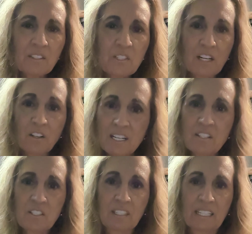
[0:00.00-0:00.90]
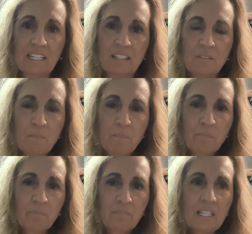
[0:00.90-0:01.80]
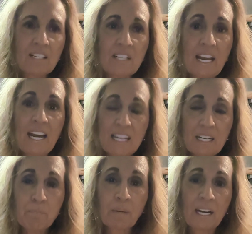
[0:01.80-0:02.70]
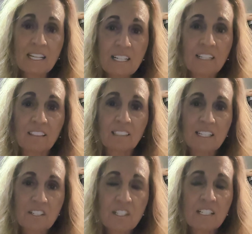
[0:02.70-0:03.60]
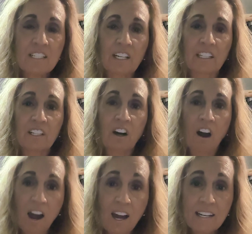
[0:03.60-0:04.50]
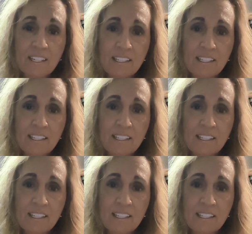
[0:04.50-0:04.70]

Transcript: Seriously, is anybody going to listen to God?